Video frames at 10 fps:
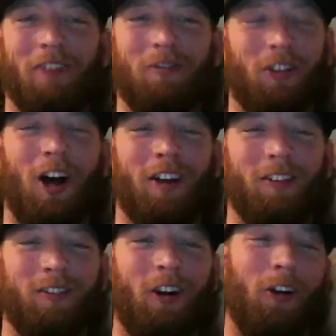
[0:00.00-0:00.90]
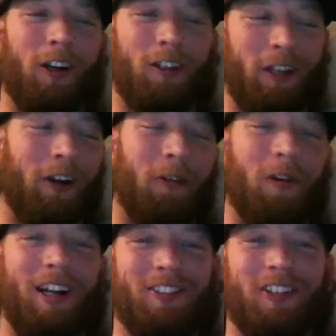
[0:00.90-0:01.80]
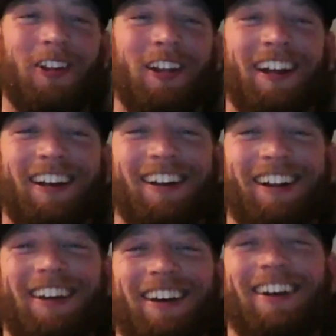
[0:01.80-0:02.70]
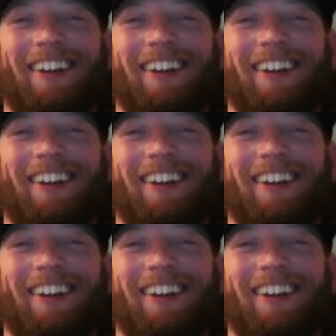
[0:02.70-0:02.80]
what I thought earlier, literally when I saw that.